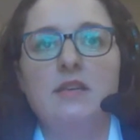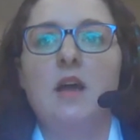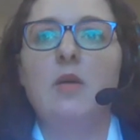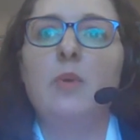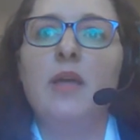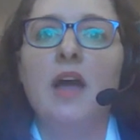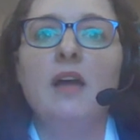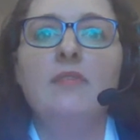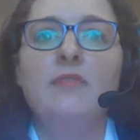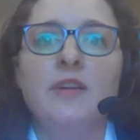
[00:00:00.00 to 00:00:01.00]
Now, we
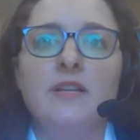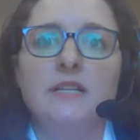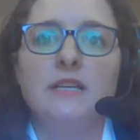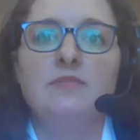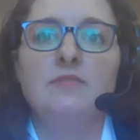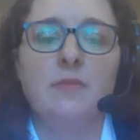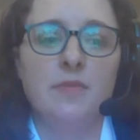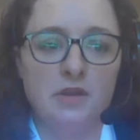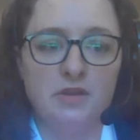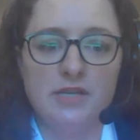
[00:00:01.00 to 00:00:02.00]
have funded from
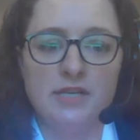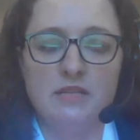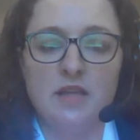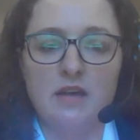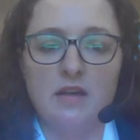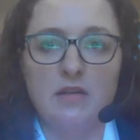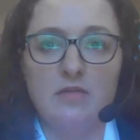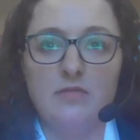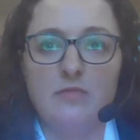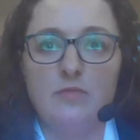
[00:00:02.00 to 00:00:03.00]
the early days a lot
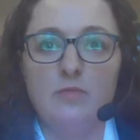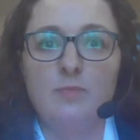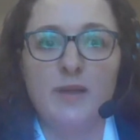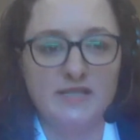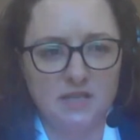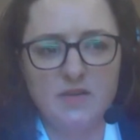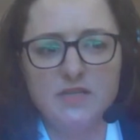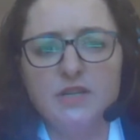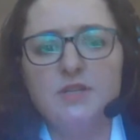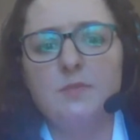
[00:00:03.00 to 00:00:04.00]
of basic
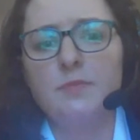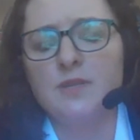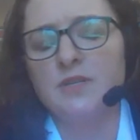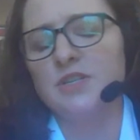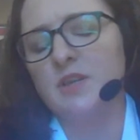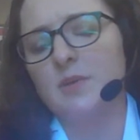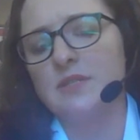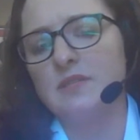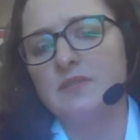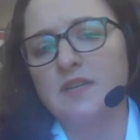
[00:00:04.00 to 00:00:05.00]
research that
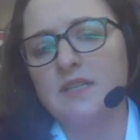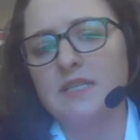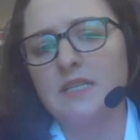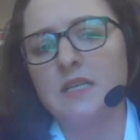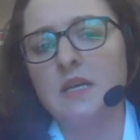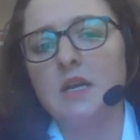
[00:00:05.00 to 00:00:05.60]
wasn't funded